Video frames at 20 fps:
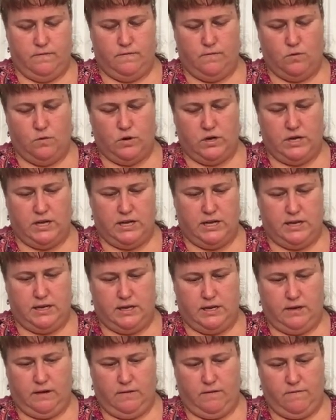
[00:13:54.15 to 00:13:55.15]
four
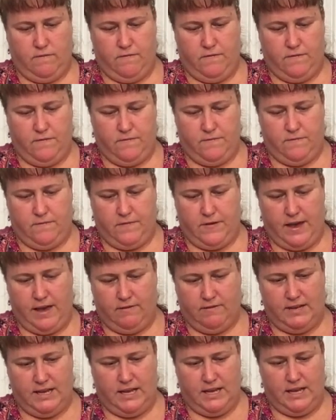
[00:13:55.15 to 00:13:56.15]
day,
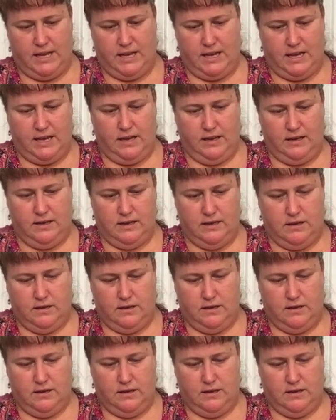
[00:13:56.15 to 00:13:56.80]
five day,